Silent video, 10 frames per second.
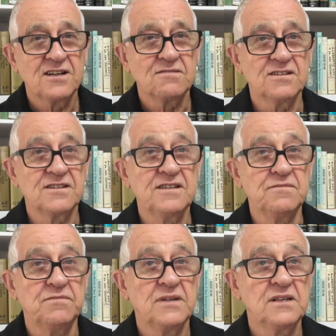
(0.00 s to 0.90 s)
with him.
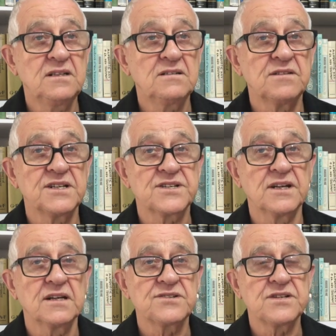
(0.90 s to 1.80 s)

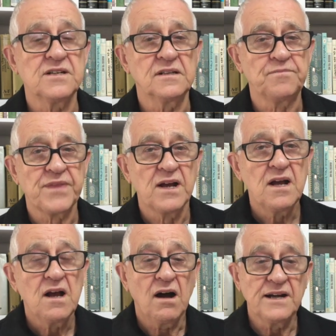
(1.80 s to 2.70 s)
Interesting, isn't it?
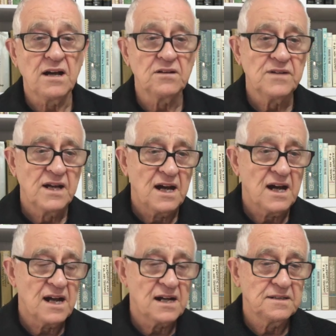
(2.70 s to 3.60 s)
I know
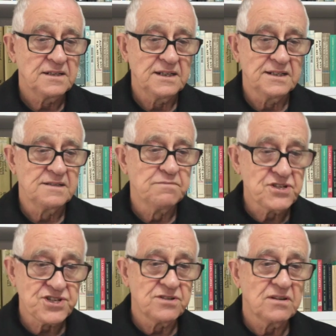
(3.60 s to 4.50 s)
uh, in
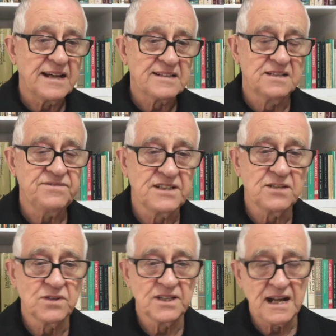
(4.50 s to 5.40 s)
missional activity
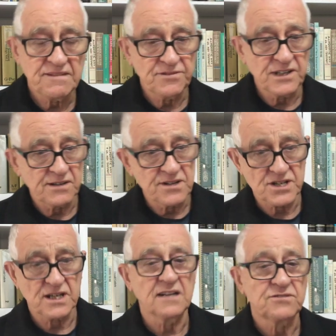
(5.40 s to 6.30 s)
within Africa, it's a
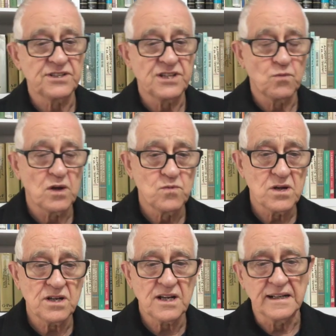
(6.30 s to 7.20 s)
country that we're
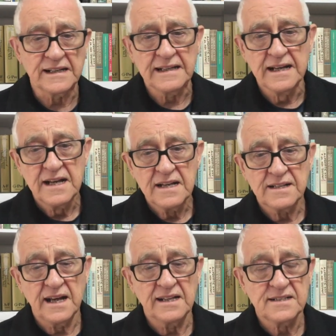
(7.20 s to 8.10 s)
working,
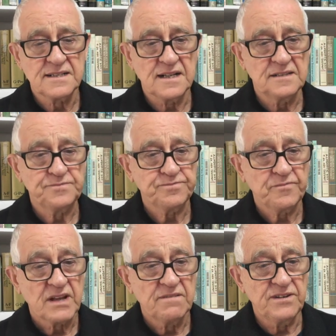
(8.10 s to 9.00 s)
that um,
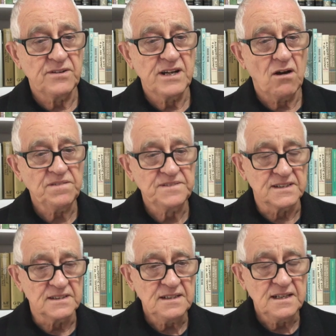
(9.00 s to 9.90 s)
very
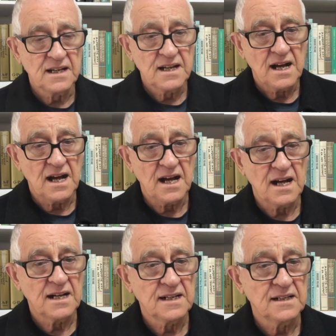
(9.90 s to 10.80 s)
often
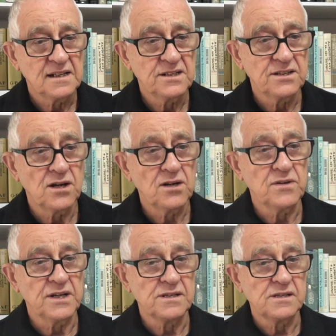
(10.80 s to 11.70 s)
uh, you know,
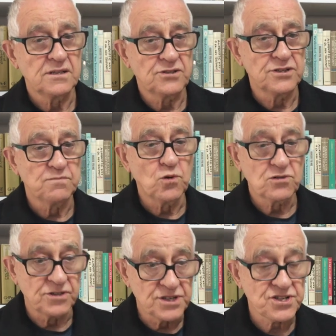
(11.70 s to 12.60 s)
in tra- more
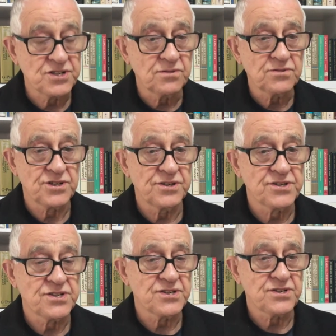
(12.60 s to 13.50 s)
traditional
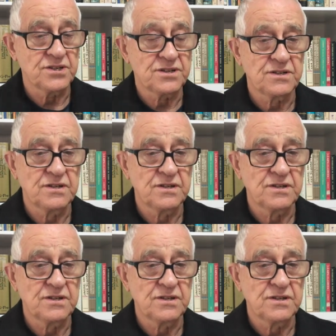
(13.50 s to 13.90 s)
churches that